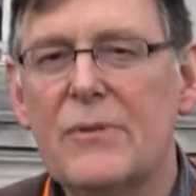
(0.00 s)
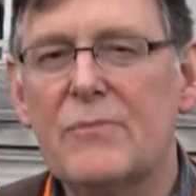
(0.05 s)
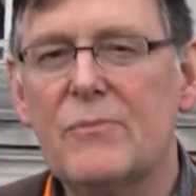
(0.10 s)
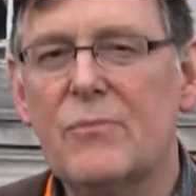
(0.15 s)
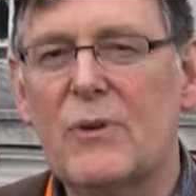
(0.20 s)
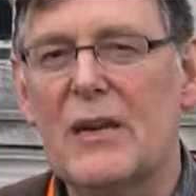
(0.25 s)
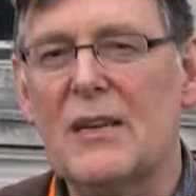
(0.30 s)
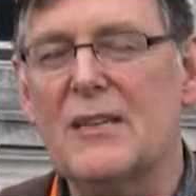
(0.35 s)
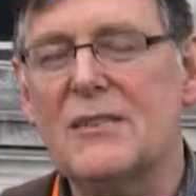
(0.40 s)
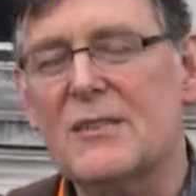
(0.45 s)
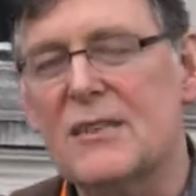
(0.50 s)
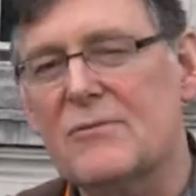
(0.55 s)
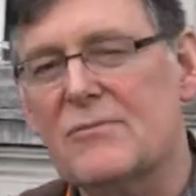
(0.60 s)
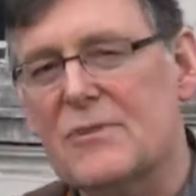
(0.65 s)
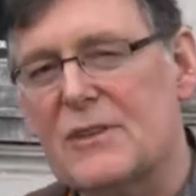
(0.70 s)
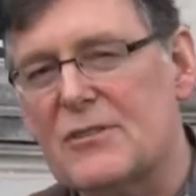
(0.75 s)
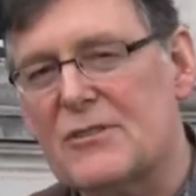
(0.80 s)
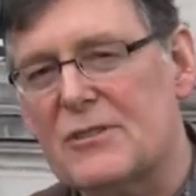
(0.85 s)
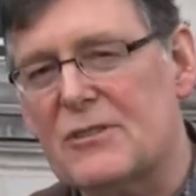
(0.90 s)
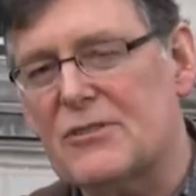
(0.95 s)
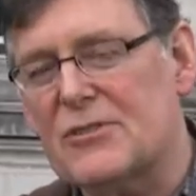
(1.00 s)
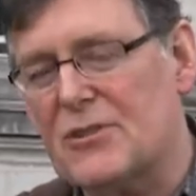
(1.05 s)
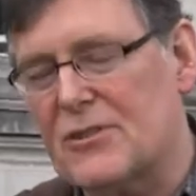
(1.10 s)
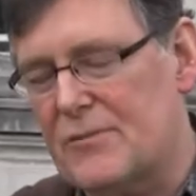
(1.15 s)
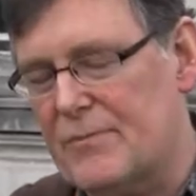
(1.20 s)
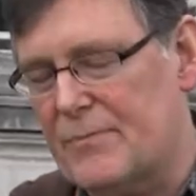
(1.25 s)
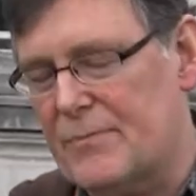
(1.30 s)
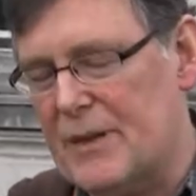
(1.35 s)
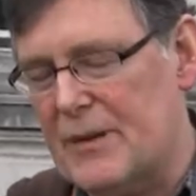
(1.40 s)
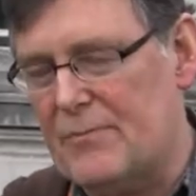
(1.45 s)
Well, it's sort
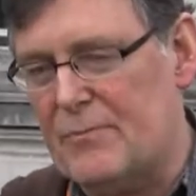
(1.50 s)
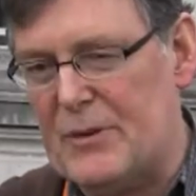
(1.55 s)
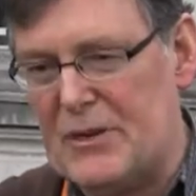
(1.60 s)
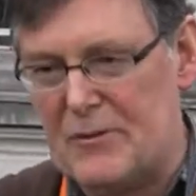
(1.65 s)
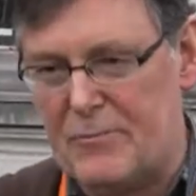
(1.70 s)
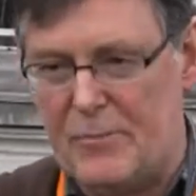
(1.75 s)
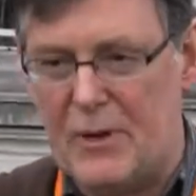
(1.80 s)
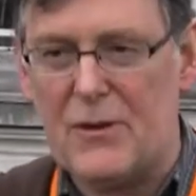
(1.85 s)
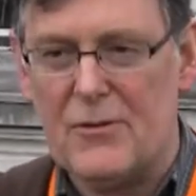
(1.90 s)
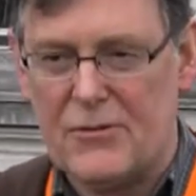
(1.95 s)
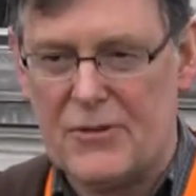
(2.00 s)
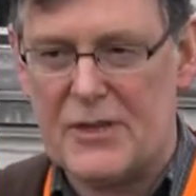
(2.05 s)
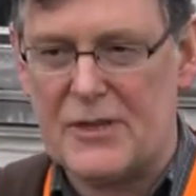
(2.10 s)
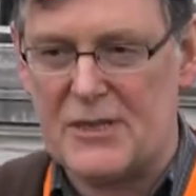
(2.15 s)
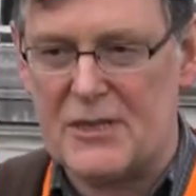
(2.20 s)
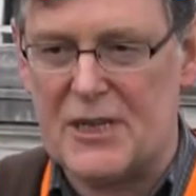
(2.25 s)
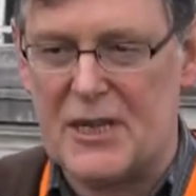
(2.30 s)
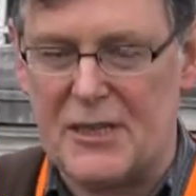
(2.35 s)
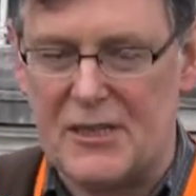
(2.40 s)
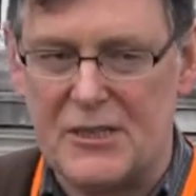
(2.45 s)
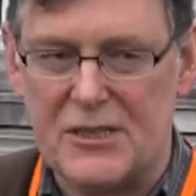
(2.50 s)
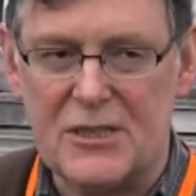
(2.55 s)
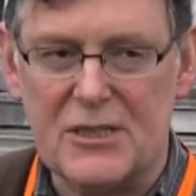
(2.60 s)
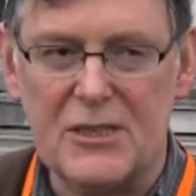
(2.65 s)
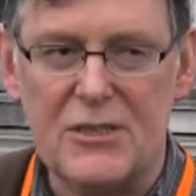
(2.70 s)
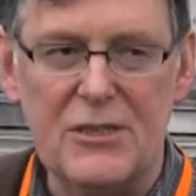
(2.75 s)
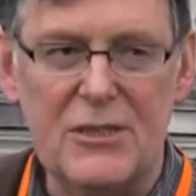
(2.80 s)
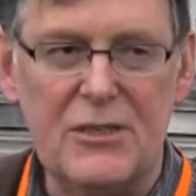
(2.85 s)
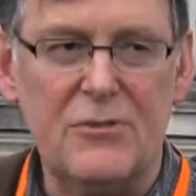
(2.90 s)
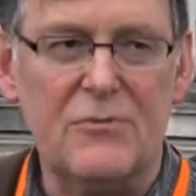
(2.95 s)
of a bit of both in a sense.
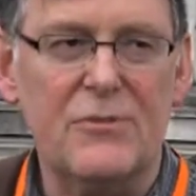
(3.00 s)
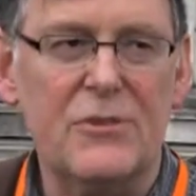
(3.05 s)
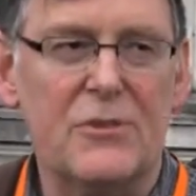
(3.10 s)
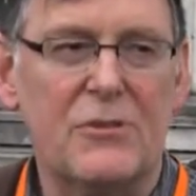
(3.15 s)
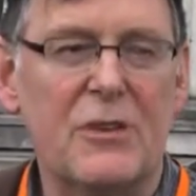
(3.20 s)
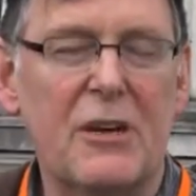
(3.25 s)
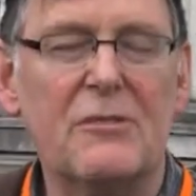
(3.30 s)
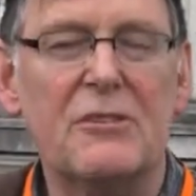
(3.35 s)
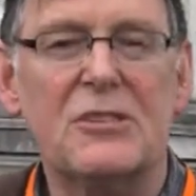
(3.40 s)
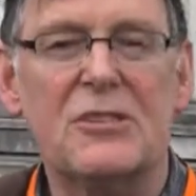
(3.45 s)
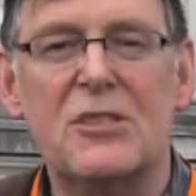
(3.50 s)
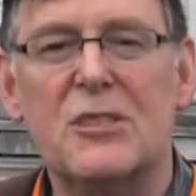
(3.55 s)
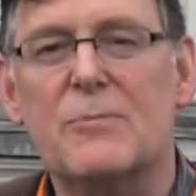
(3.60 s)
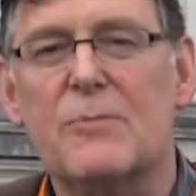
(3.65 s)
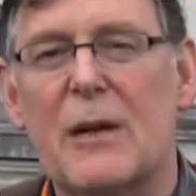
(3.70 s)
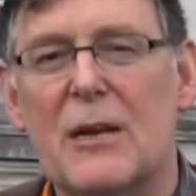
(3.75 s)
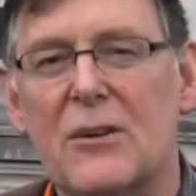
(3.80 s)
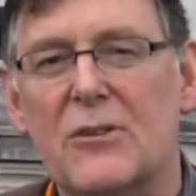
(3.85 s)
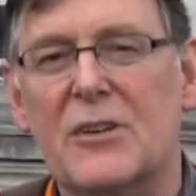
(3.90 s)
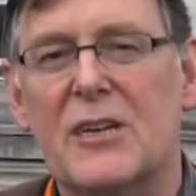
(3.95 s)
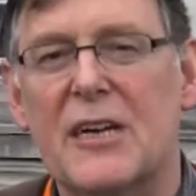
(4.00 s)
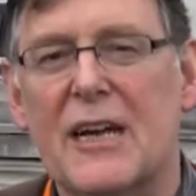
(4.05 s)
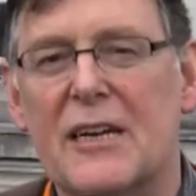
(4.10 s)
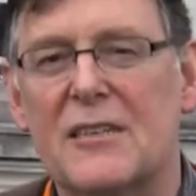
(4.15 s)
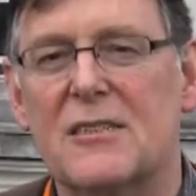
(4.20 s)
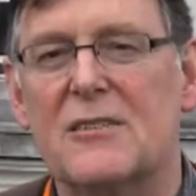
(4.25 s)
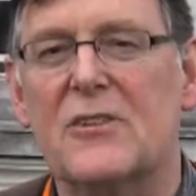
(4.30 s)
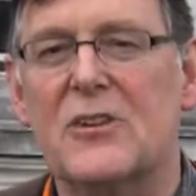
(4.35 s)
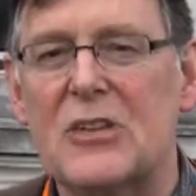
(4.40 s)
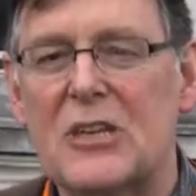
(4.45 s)
You'll notice just by looking
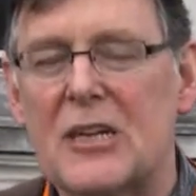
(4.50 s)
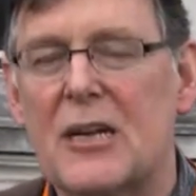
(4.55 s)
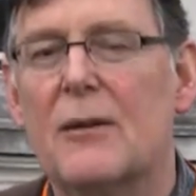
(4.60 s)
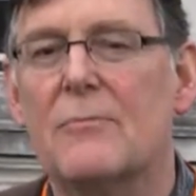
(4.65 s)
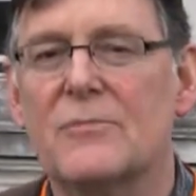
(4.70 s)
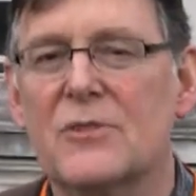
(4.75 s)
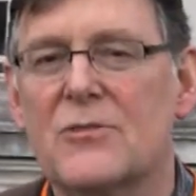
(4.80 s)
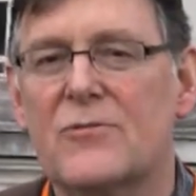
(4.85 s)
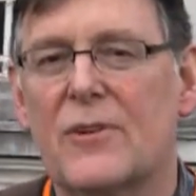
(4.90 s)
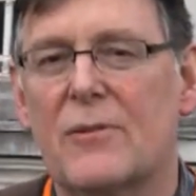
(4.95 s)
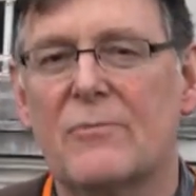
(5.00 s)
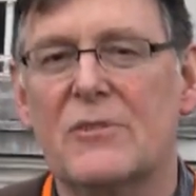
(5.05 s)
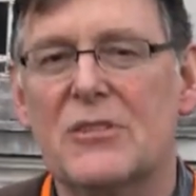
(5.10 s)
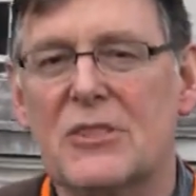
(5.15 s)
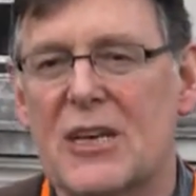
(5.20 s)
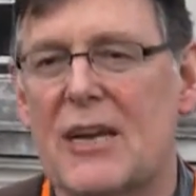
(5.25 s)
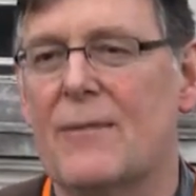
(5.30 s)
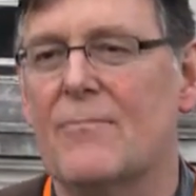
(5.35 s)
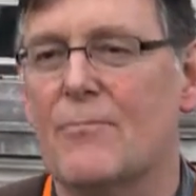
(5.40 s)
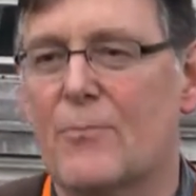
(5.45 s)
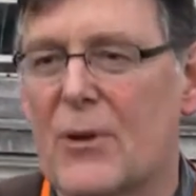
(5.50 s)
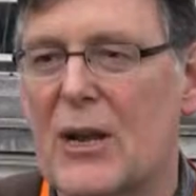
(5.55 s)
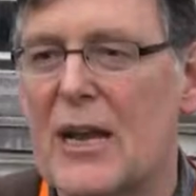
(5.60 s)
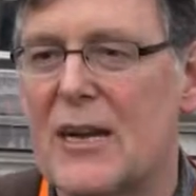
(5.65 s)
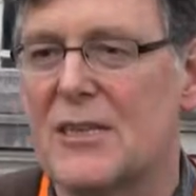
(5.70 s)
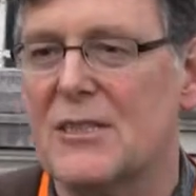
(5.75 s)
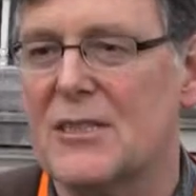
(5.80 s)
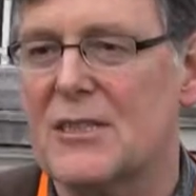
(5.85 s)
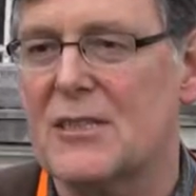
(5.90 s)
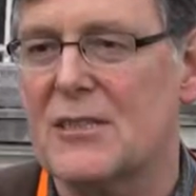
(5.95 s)
at it that it comes from the same
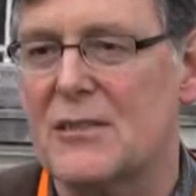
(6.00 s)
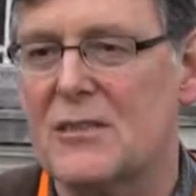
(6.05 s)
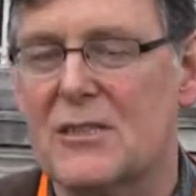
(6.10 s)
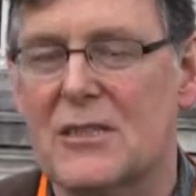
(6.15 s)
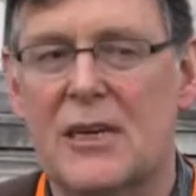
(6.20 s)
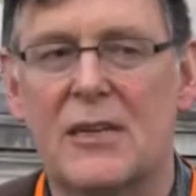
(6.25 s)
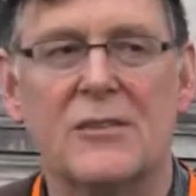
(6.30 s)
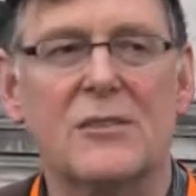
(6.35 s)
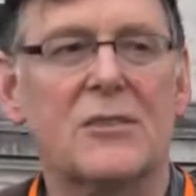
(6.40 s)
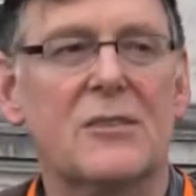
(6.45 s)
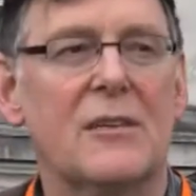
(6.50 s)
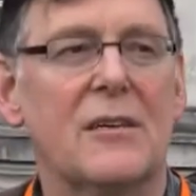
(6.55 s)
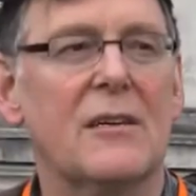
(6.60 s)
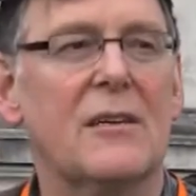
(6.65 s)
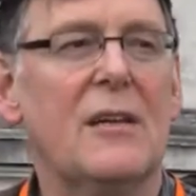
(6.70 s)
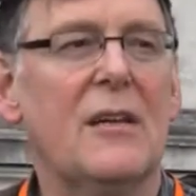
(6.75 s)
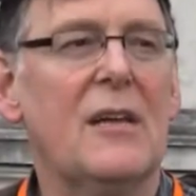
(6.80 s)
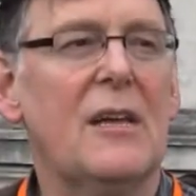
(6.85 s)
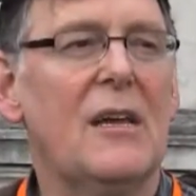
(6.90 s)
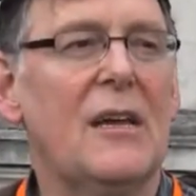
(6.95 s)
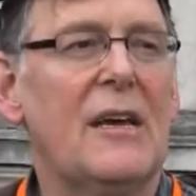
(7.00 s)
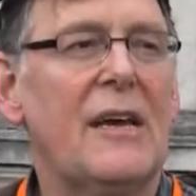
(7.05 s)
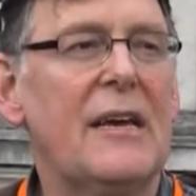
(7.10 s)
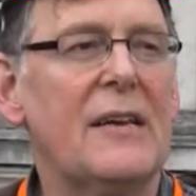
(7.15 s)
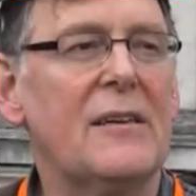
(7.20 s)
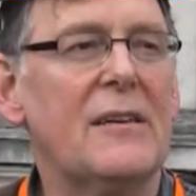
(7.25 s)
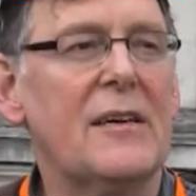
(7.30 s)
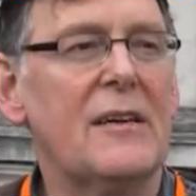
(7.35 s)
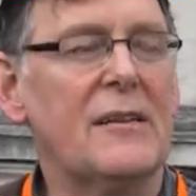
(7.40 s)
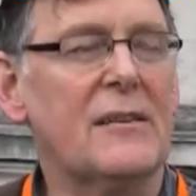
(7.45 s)
place, in the sense that
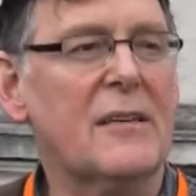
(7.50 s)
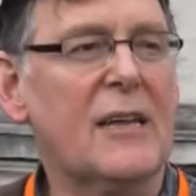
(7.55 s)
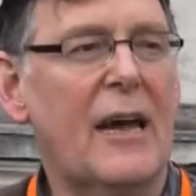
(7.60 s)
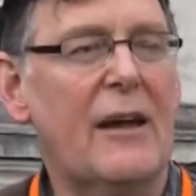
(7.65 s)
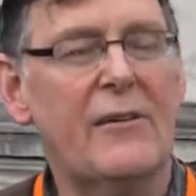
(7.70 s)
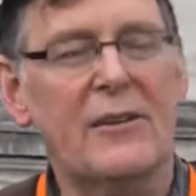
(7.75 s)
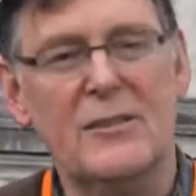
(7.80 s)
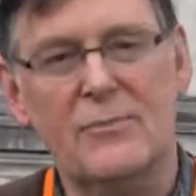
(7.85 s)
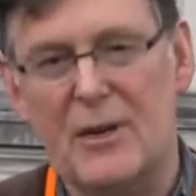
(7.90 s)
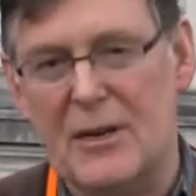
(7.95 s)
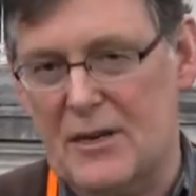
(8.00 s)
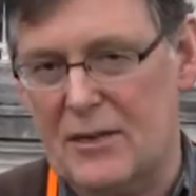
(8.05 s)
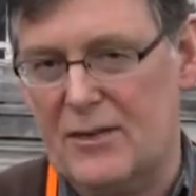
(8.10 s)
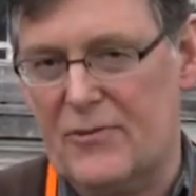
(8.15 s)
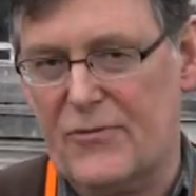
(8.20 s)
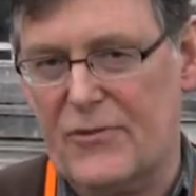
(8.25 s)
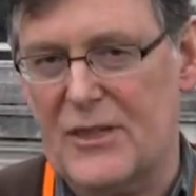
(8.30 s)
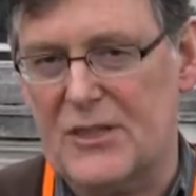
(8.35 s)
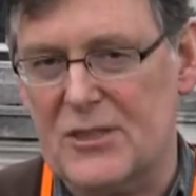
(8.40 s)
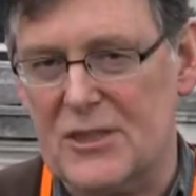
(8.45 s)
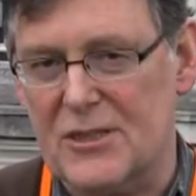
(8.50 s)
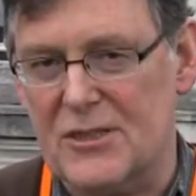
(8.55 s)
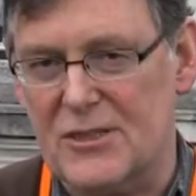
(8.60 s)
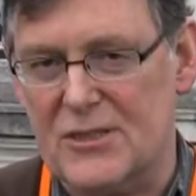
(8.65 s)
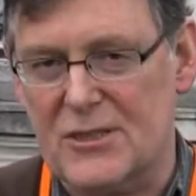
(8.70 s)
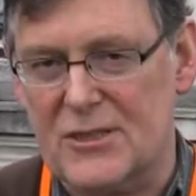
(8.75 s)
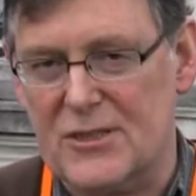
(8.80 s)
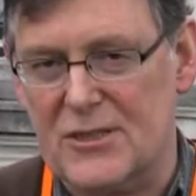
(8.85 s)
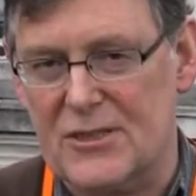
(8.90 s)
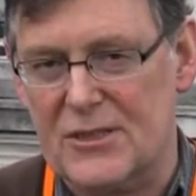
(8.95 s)
it carries many of the
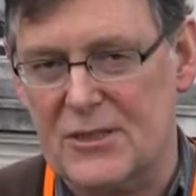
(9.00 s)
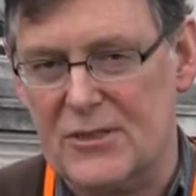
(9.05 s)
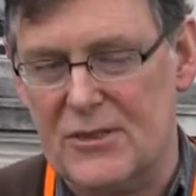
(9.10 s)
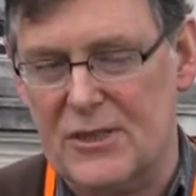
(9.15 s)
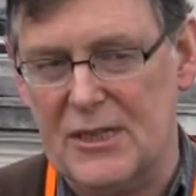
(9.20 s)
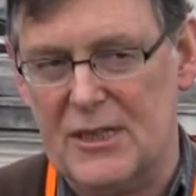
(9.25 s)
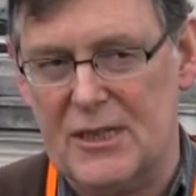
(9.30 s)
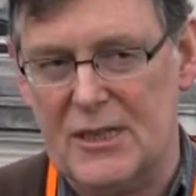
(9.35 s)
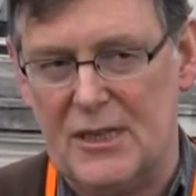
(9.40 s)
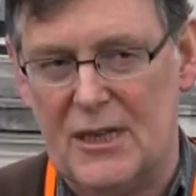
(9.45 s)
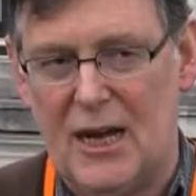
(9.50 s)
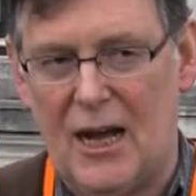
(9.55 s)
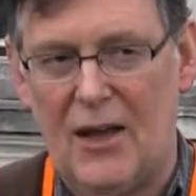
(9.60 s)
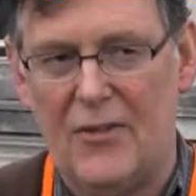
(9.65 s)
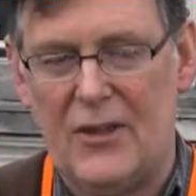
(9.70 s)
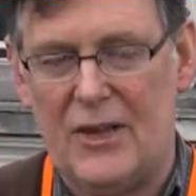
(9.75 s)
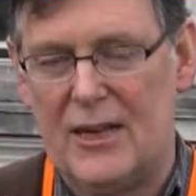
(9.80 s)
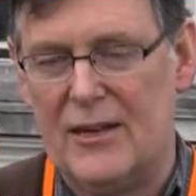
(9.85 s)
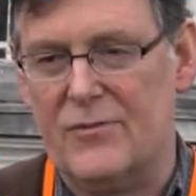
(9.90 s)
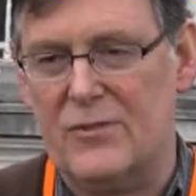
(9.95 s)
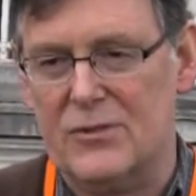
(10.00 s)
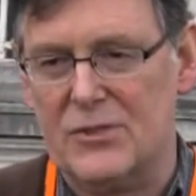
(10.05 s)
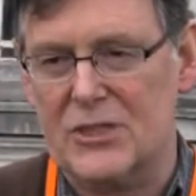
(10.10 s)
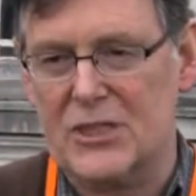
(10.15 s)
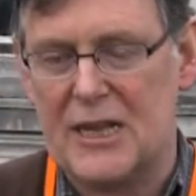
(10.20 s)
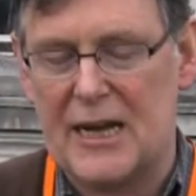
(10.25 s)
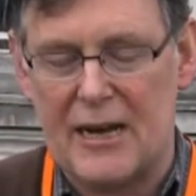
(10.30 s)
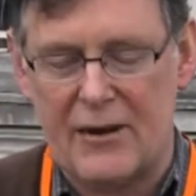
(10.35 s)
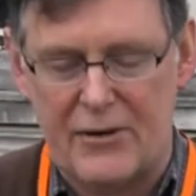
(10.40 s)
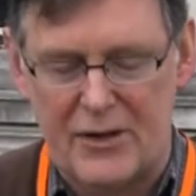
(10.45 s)
features that the other levels
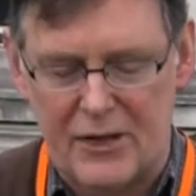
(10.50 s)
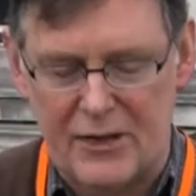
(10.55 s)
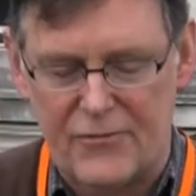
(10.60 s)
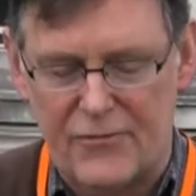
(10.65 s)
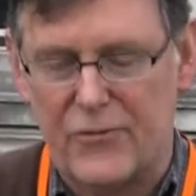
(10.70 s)
carry.